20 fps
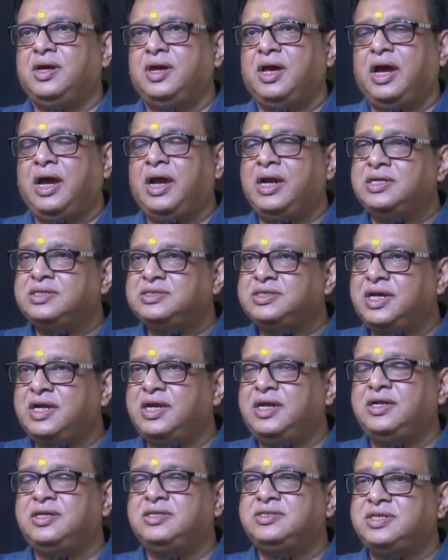and
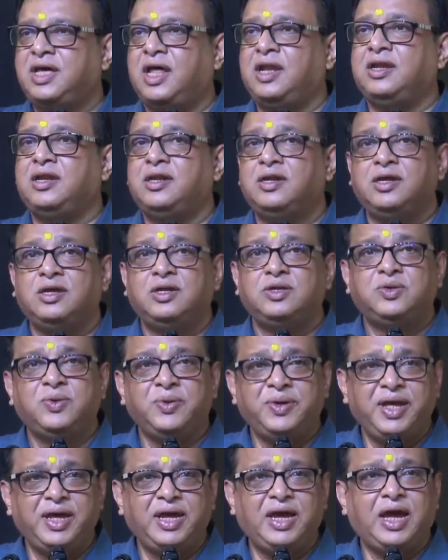said, Son,
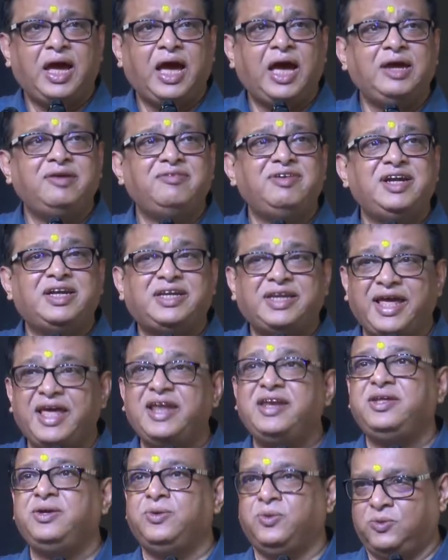today I will
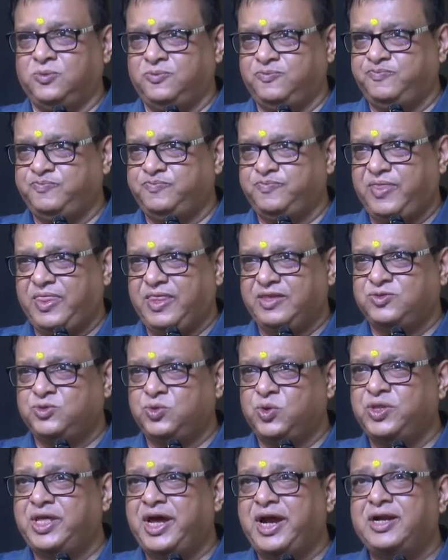train you
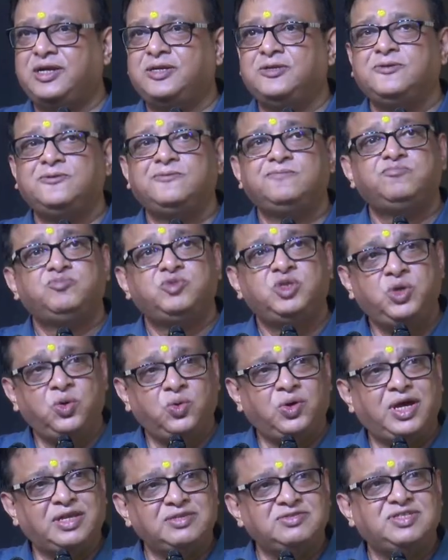so that you
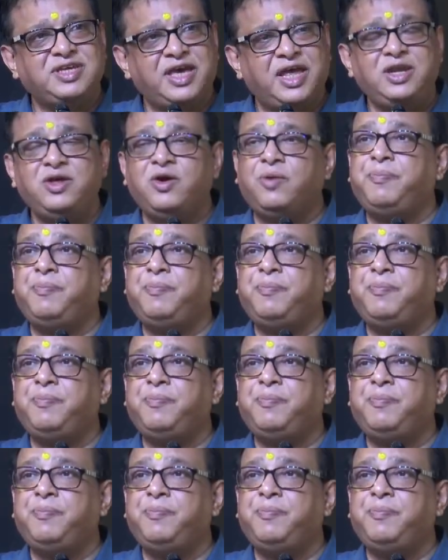can sell your